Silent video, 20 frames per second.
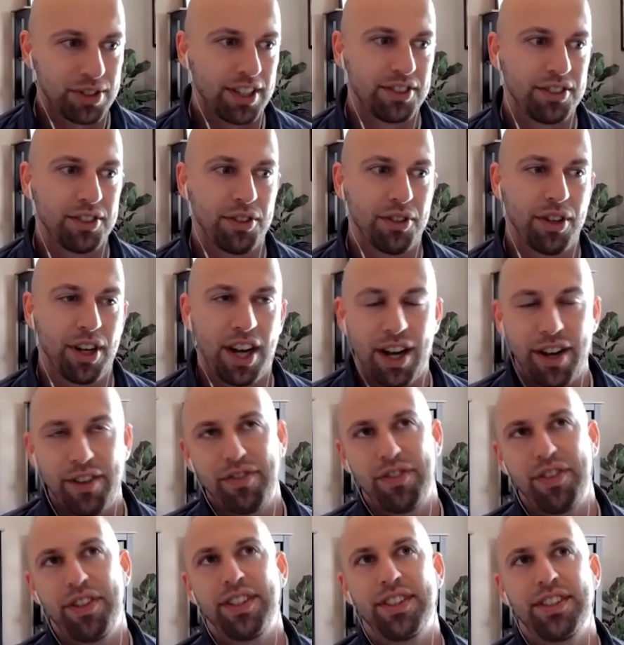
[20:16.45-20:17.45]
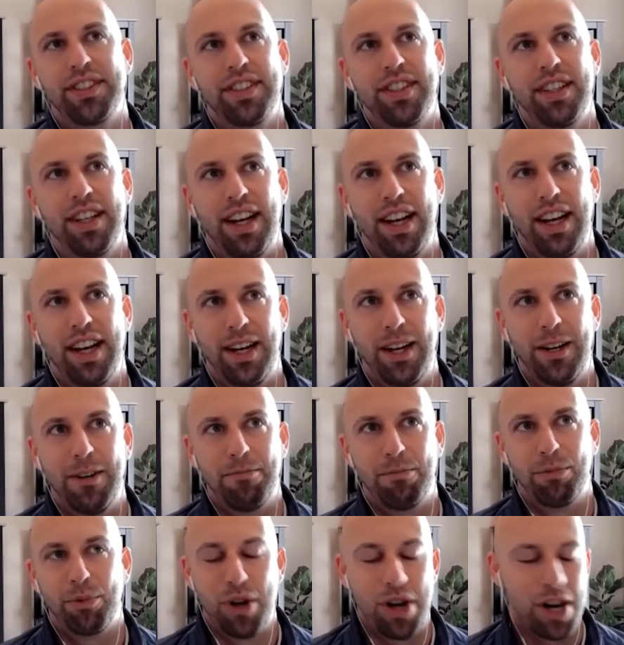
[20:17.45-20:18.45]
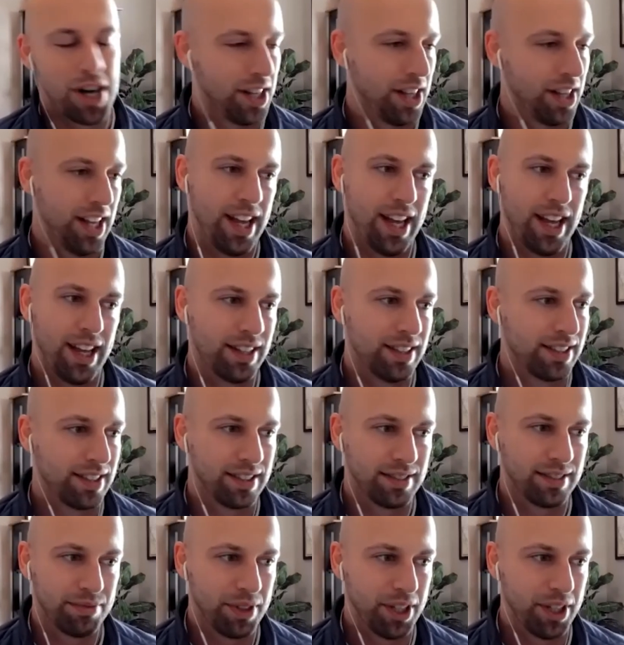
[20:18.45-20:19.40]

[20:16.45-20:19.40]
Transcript: I sold office, um, raw land.